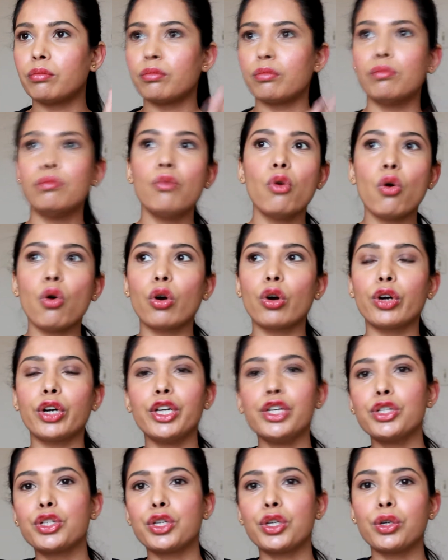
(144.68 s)
more
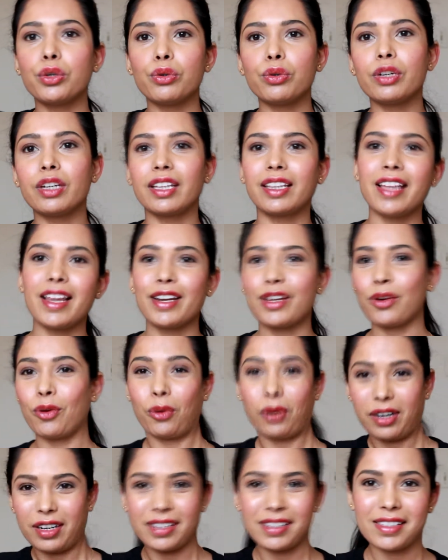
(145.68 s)
in tune than
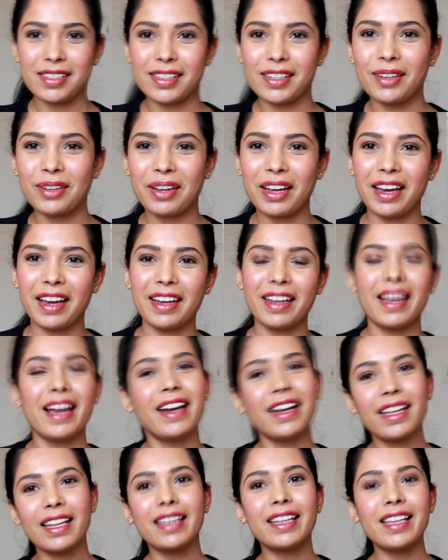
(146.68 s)
yours, okay?
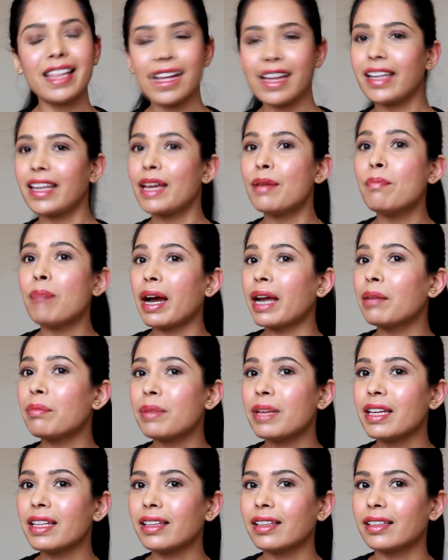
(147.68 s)
And it might
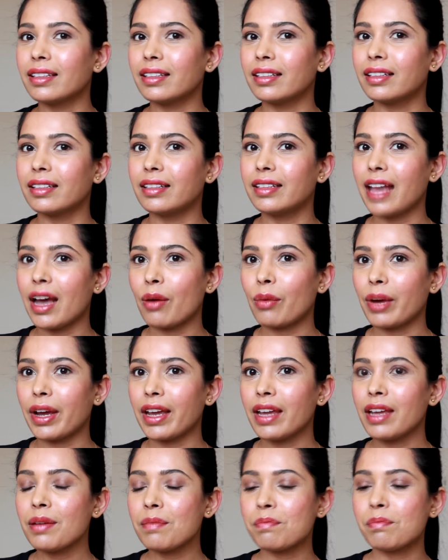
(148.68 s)
be that
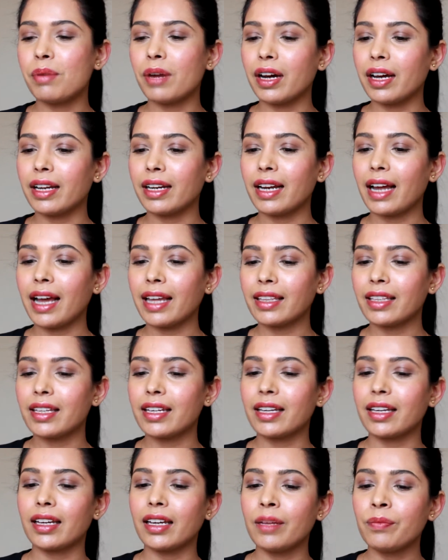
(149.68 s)
way, but I
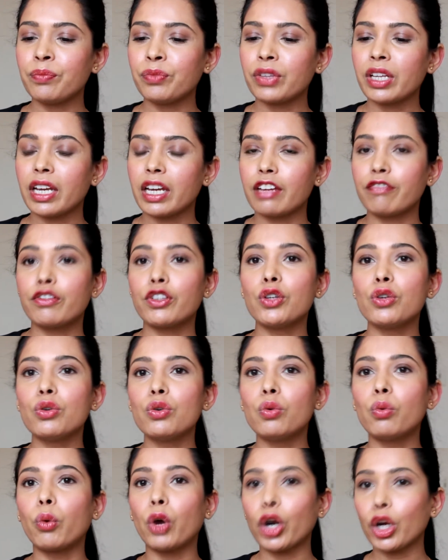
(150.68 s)
think if
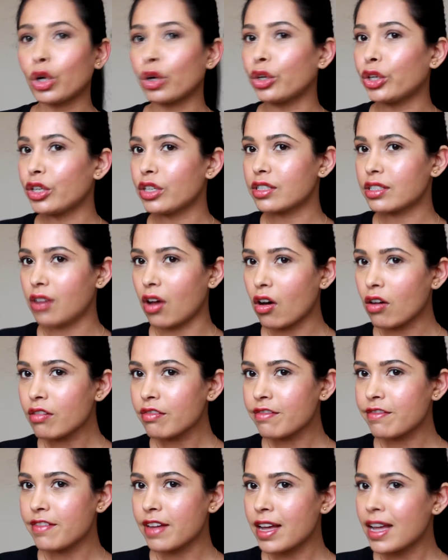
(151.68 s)
you work on
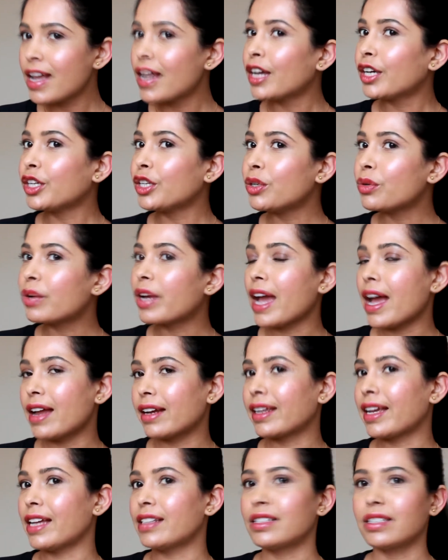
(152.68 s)
yourself, you
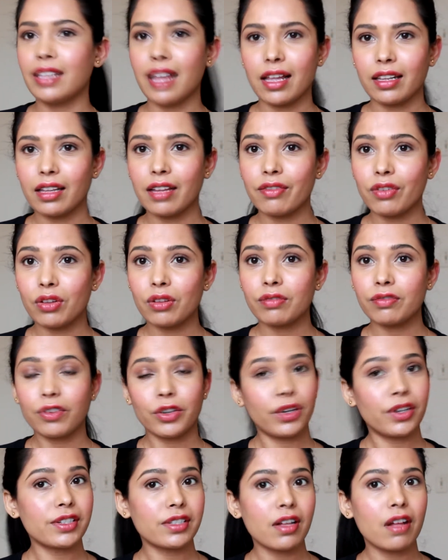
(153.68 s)
can get to that level
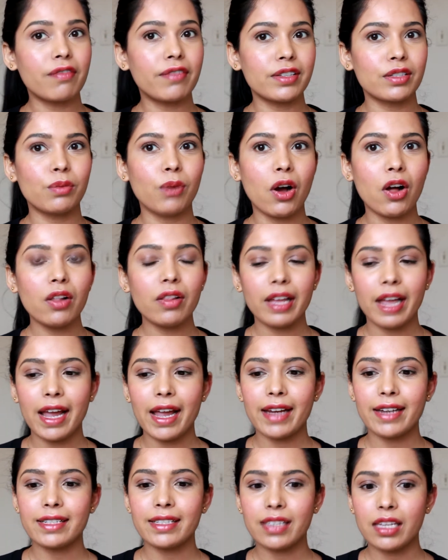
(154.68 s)
for yourself as well
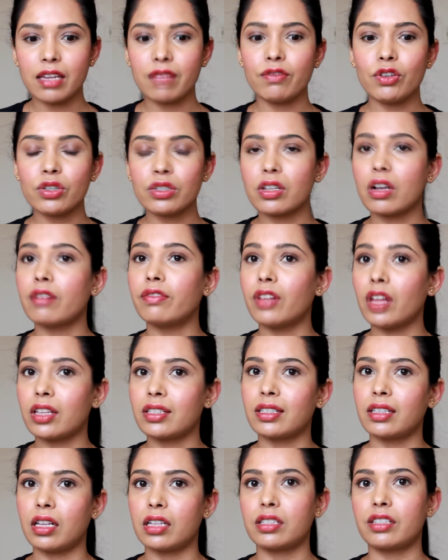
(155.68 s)
and save yourself
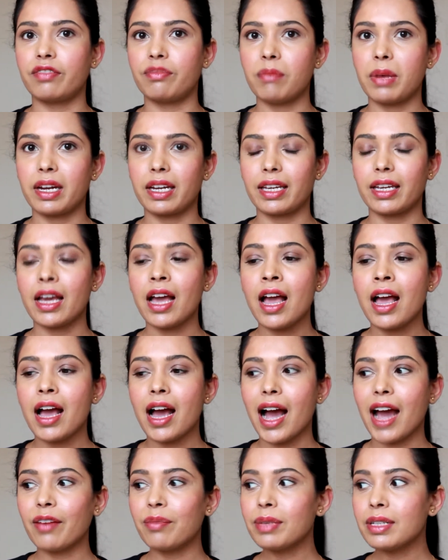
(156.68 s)
lots and lots of money.
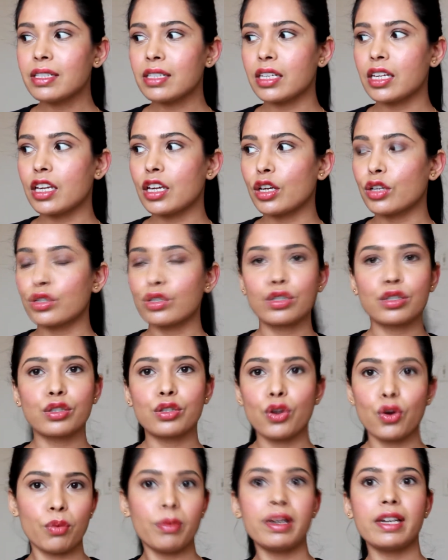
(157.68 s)
I've been seeing
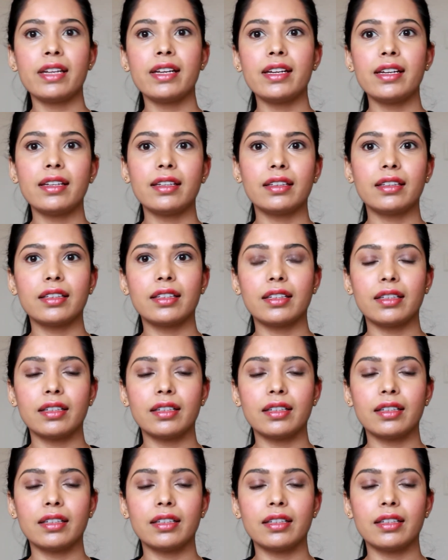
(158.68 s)
so many